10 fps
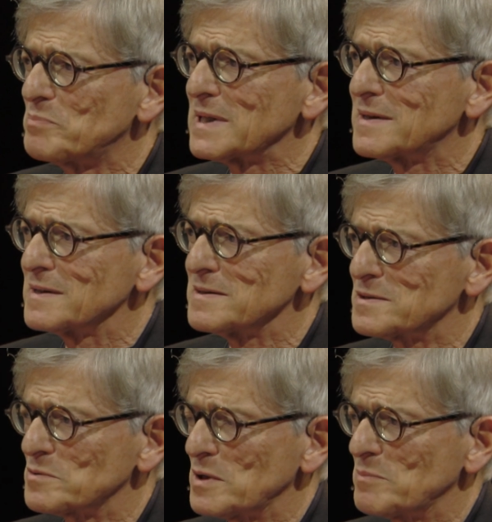begins
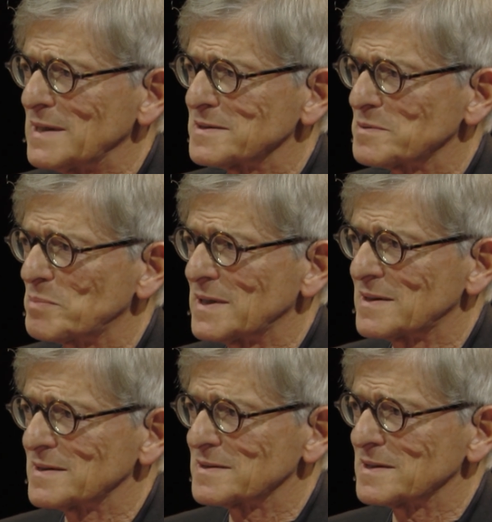to emancipate
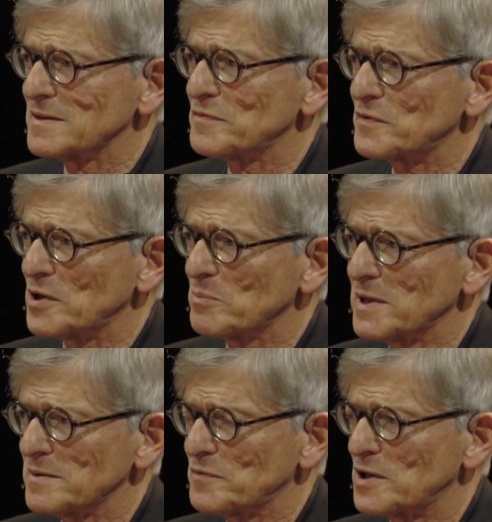herself from
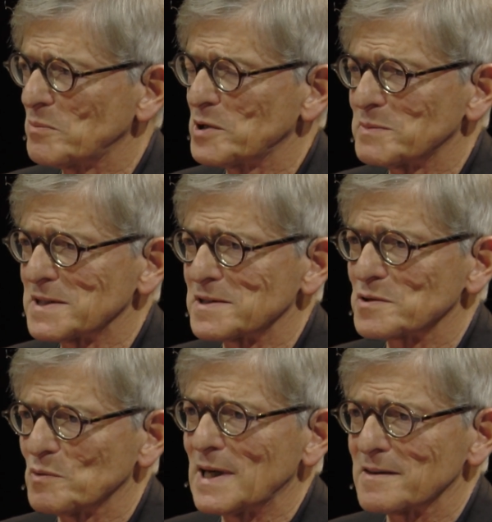him. This is
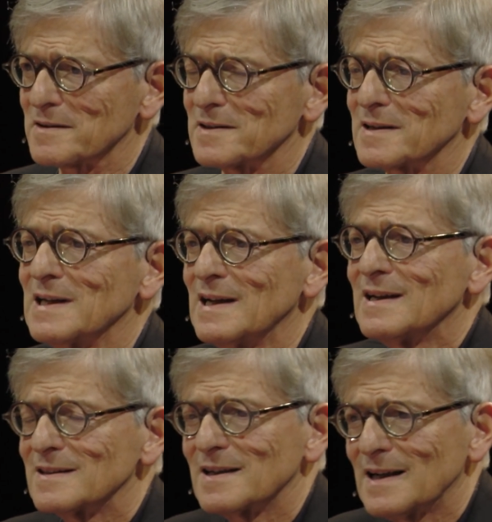one thing. The